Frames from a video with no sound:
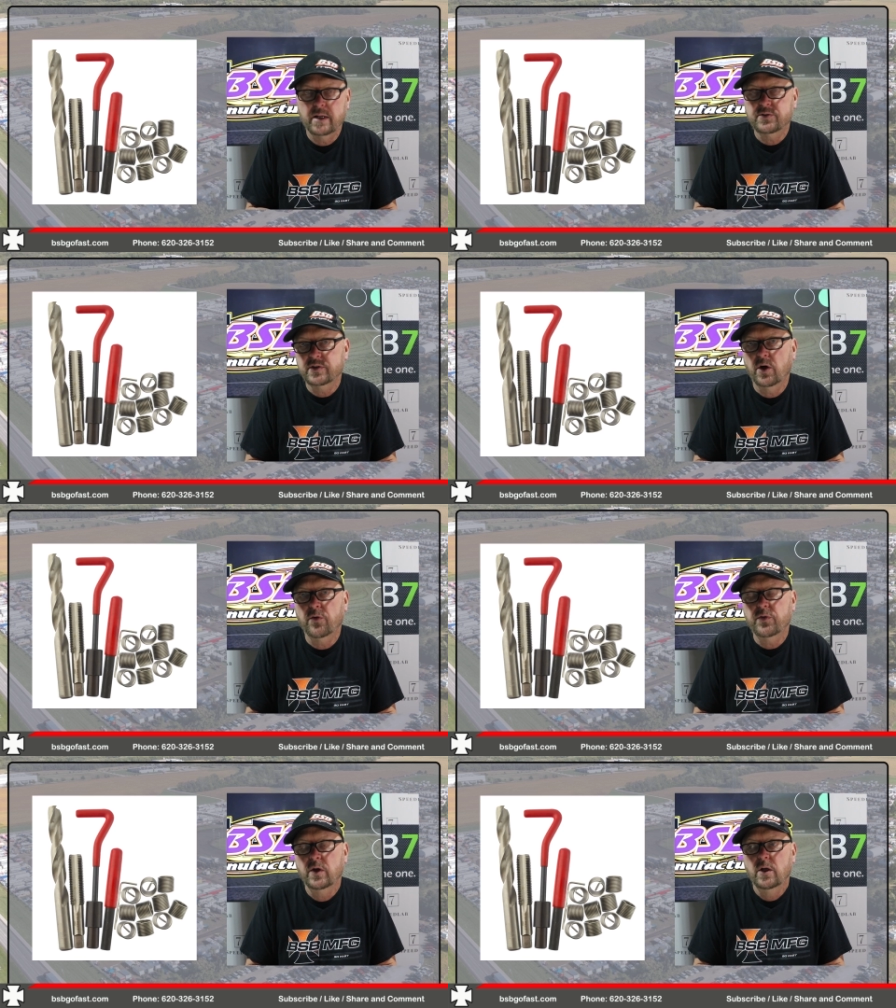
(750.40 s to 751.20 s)
by
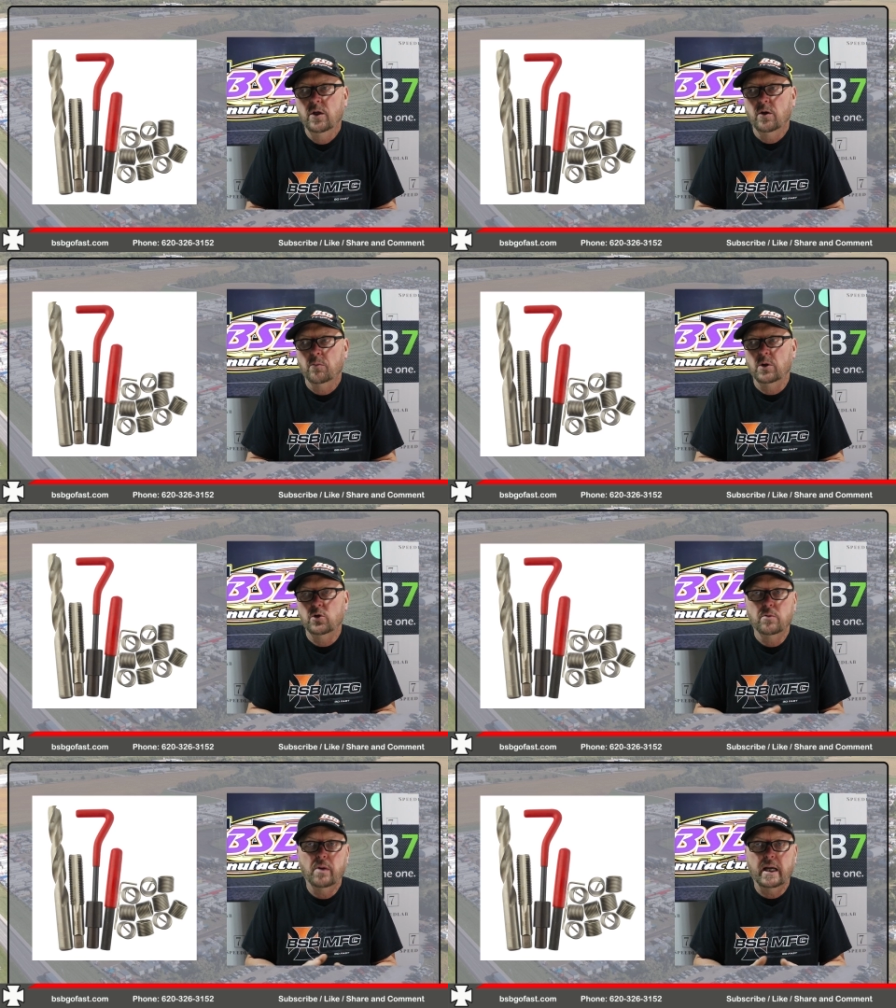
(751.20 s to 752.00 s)
itself. But
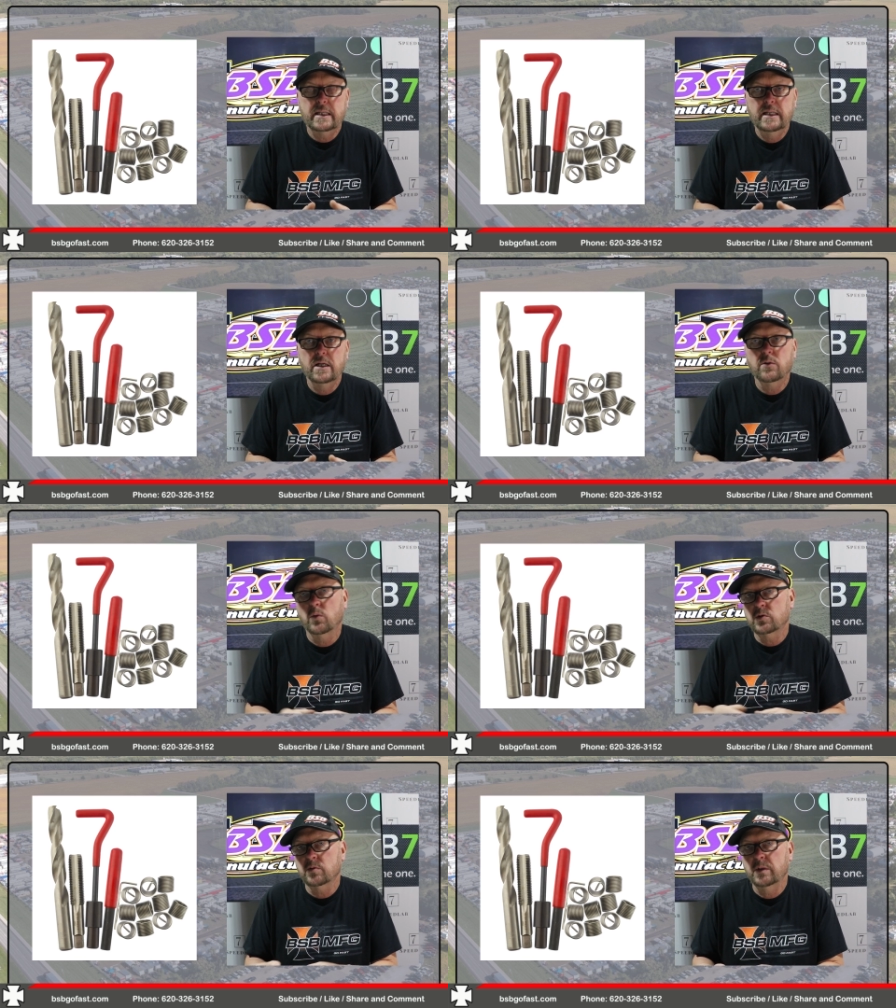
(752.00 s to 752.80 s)
you can buy a kit
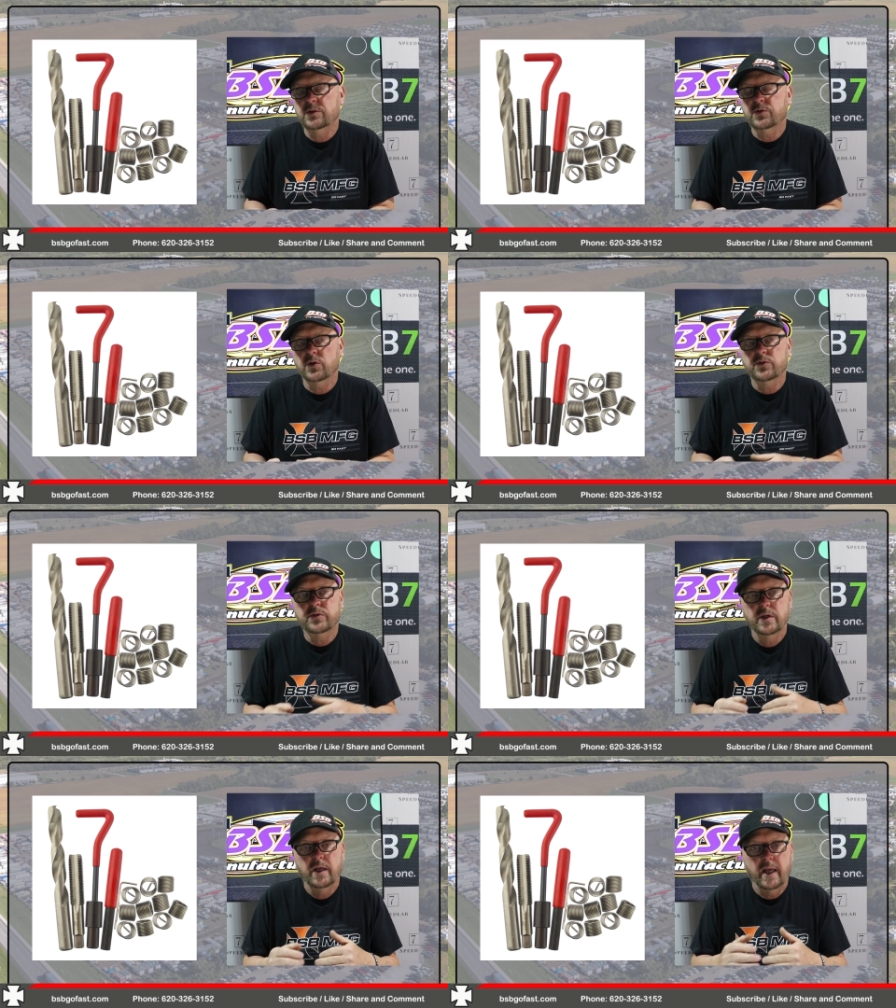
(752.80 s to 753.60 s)
with some
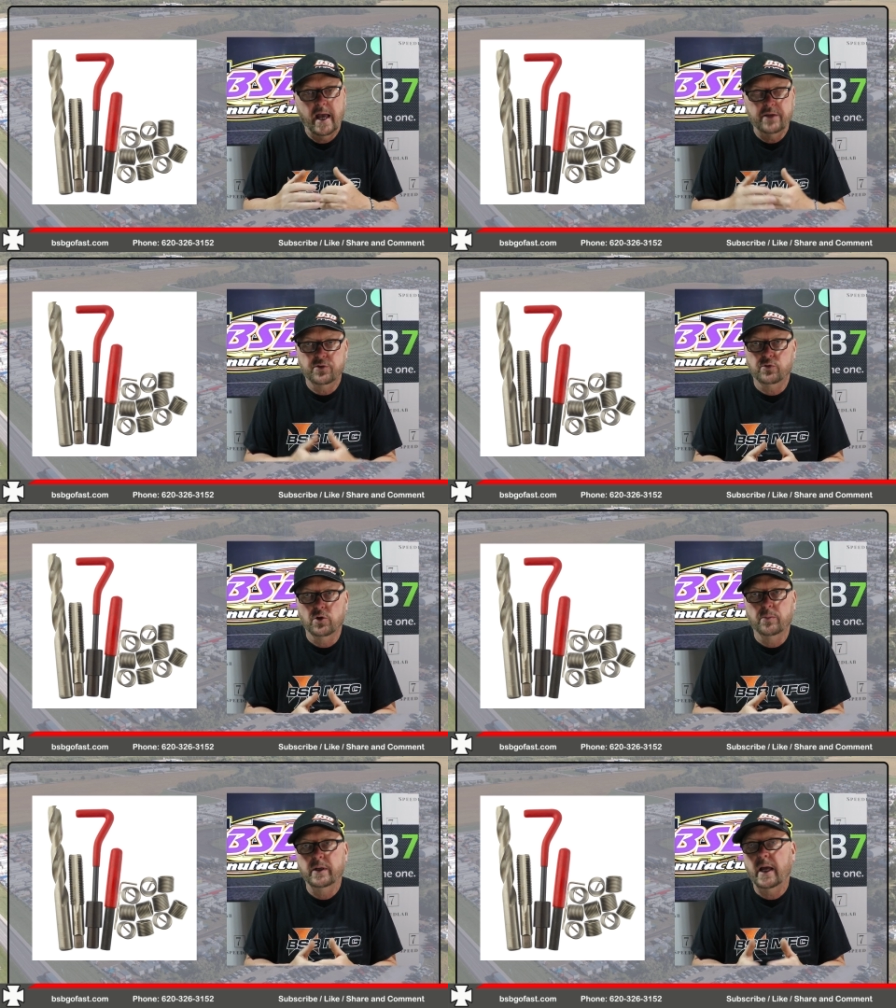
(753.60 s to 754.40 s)
inserts, has a
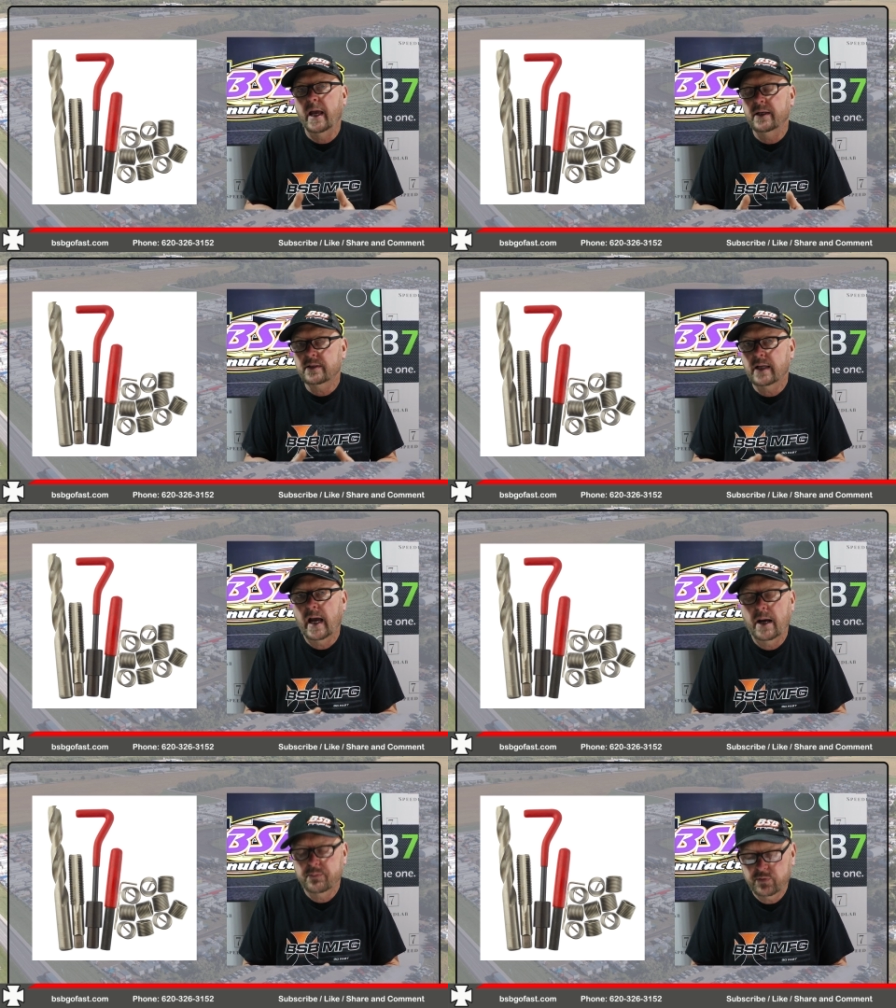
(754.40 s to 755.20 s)
drill bit and a
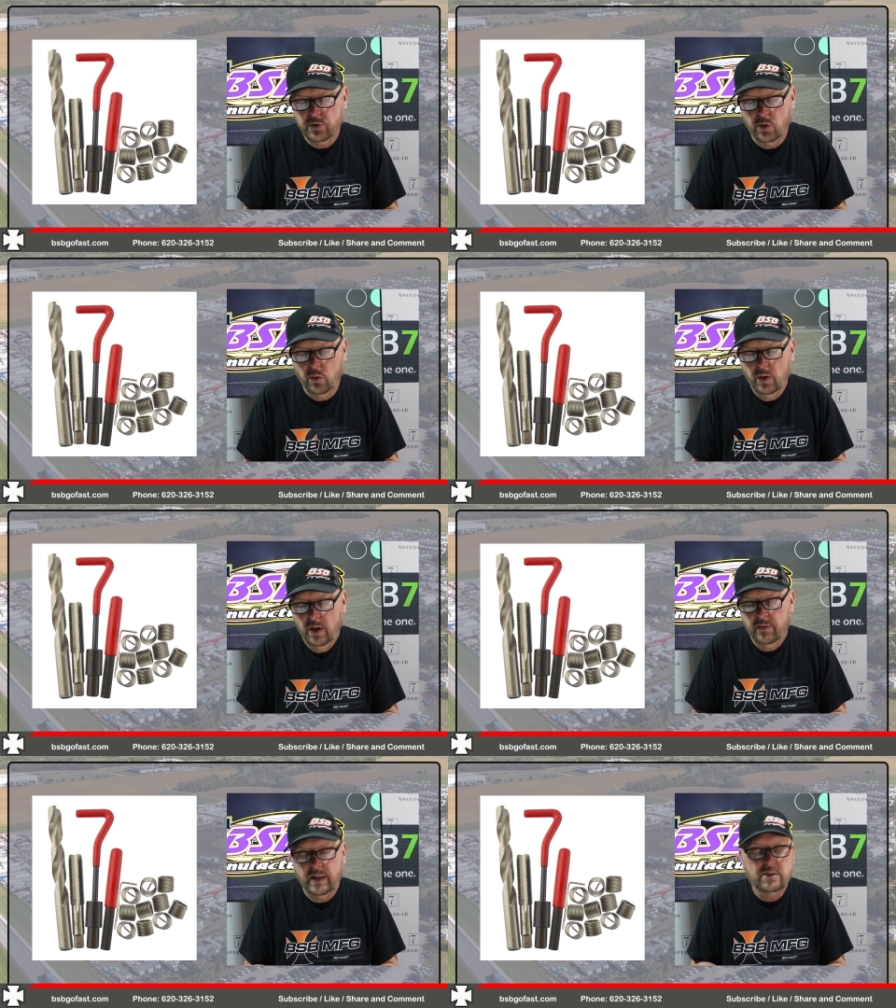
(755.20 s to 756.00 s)
tap, so
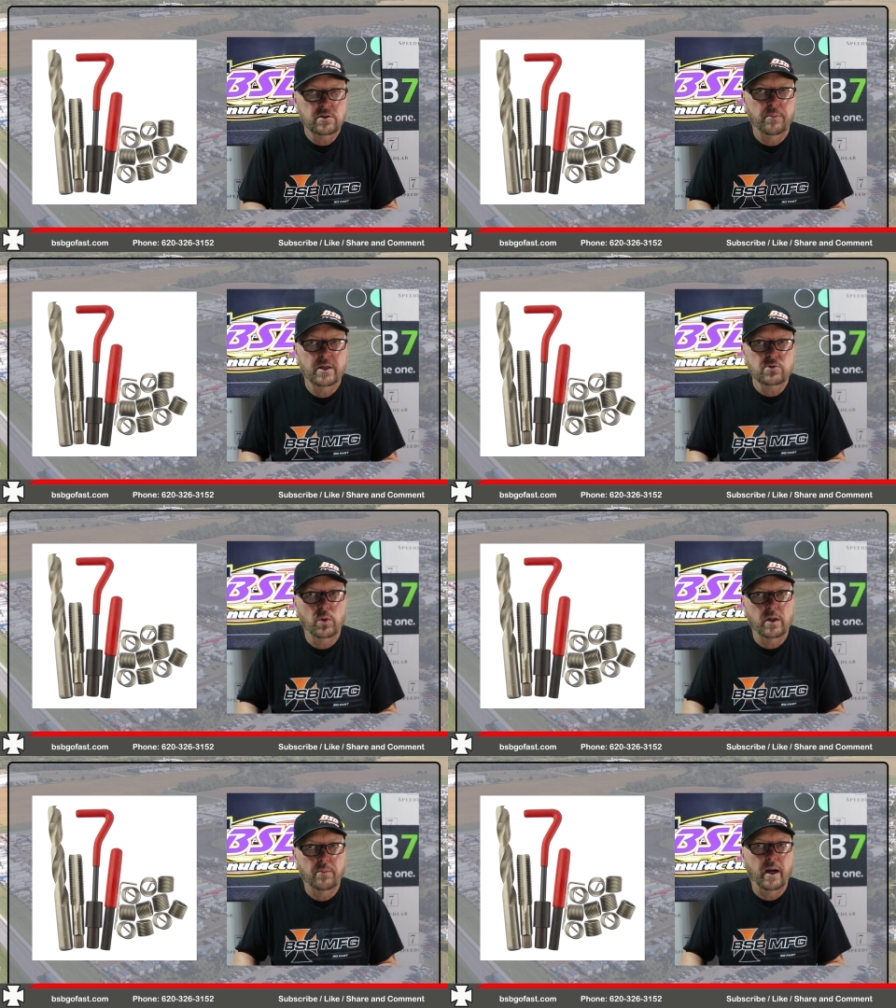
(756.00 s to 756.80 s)
that's the best
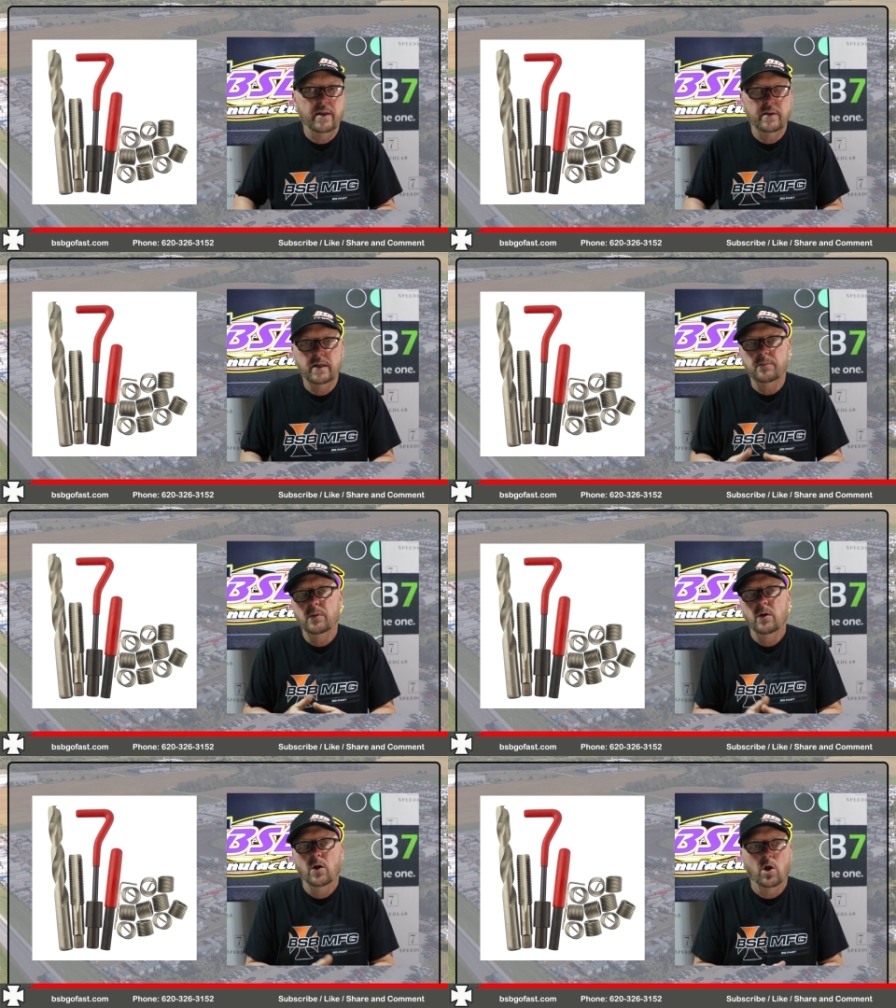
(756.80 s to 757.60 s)
way to buy them.